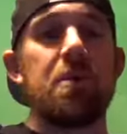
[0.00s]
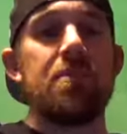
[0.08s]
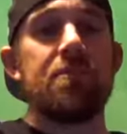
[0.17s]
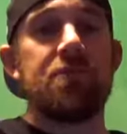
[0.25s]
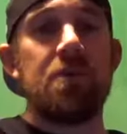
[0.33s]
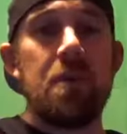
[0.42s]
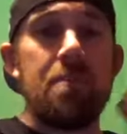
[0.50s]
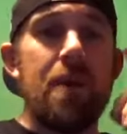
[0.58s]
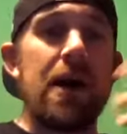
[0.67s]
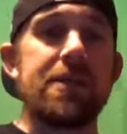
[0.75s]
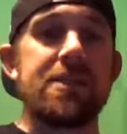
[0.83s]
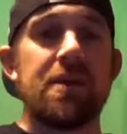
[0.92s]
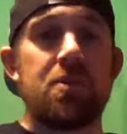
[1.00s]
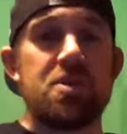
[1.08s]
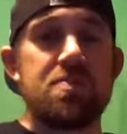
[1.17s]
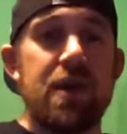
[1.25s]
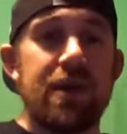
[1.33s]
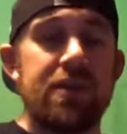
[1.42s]
a from a mindset
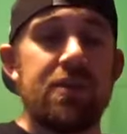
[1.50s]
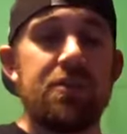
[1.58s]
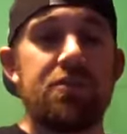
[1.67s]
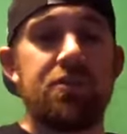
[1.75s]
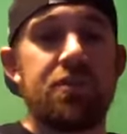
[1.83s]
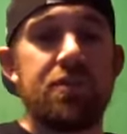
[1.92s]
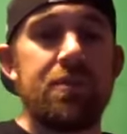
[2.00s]
perspective.